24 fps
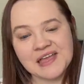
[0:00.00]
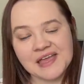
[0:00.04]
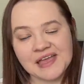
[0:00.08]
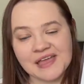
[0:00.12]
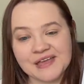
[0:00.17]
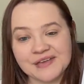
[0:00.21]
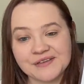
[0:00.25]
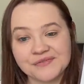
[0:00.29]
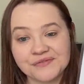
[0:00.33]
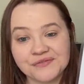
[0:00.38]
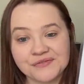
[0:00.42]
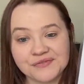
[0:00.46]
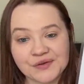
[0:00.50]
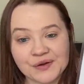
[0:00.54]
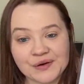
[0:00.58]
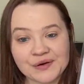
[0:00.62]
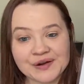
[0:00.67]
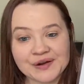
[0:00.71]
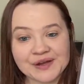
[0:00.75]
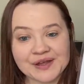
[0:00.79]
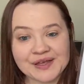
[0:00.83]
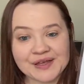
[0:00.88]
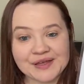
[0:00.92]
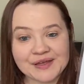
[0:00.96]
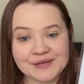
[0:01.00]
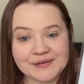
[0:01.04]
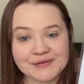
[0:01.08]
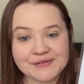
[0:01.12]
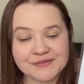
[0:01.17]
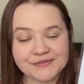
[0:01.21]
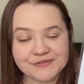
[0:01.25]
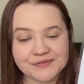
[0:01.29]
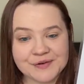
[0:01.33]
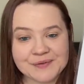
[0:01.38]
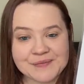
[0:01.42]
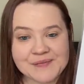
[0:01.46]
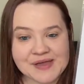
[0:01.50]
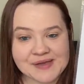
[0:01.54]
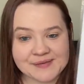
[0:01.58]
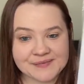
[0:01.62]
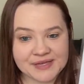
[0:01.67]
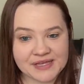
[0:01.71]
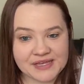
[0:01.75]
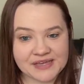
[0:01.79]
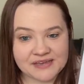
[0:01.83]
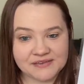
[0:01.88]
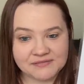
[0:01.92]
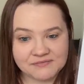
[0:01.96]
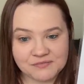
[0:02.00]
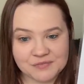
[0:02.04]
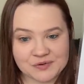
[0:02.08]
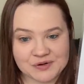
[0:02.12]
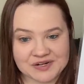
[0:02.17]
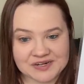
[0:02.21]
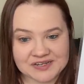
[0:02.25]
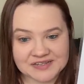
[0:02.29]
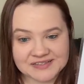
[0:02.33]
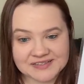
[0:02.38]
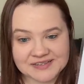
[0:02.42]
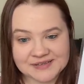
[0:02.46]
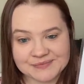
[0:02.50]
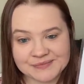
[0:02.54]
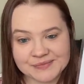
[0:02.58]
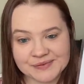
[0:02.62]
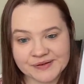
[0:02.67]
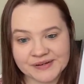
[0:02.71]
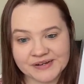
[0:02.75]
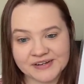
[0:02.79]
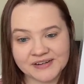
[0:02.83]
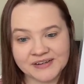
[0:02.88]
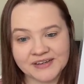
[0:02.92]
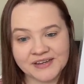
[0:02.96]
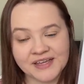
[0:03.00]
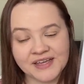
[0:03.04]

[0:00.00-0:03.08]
a furry fur baby morning sampler.